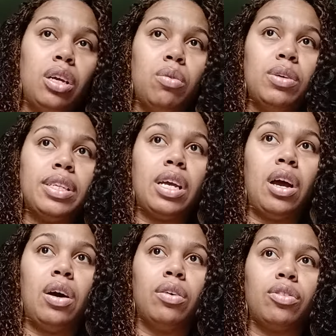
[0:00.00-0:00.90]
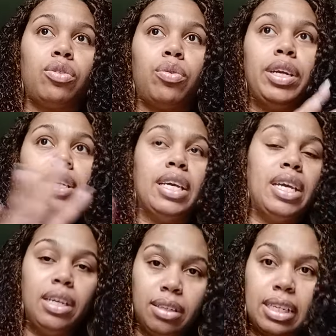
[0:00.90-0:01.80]
what's it called
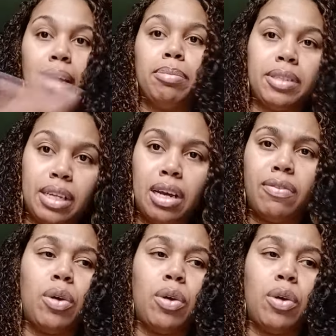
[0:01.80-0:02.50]
3d type of stuff